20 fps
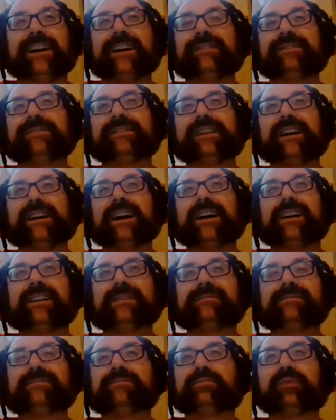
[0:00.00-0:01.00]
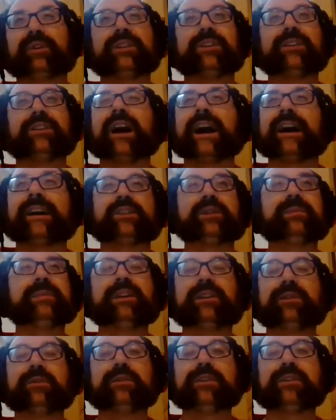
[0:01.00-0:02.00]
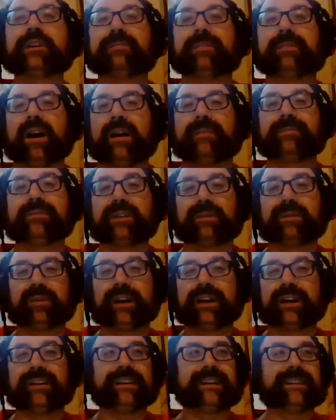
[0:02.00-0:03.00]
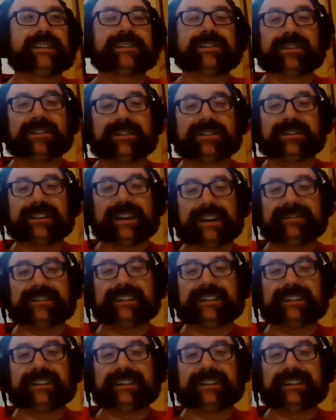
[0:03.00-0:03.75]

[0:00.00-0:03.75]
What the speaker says: of Pretty Little Liars will be a nuclear bomb somewhere that the girls